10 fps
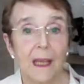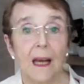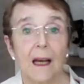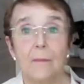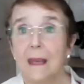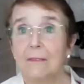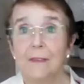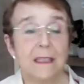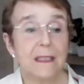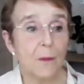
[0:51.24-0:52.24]
Um, if
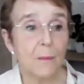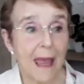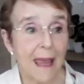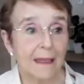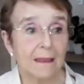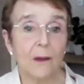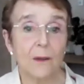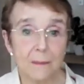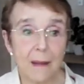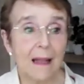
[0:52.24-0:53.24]
there's no pain, no
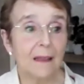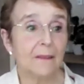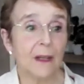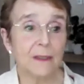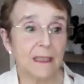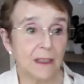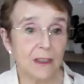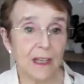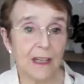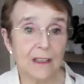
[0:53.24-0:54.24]
smell, no
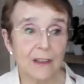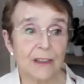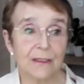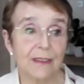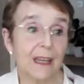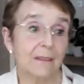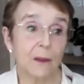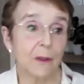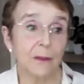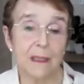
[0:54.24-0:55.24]
discharge, then the
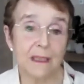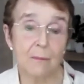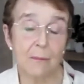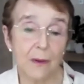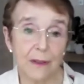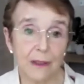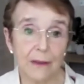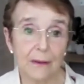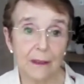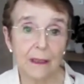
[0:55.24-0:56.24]
wound doesn't bother
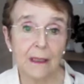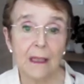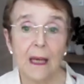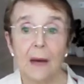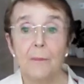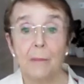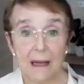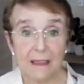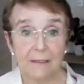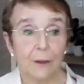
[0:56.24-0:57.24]
you.
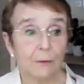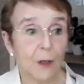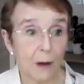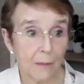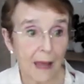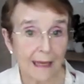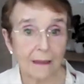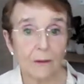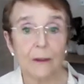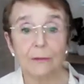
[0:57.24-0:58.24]
But if you've got
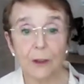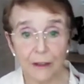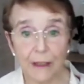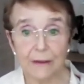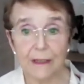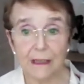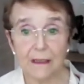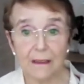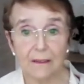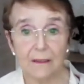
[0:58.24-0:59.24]
pain or you've got
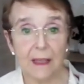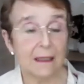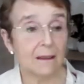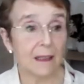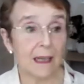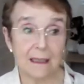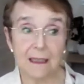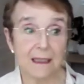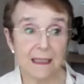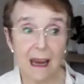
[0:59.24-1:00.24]
odor, then
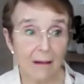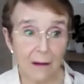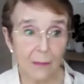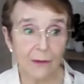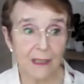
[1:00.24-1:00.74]
it's a terrible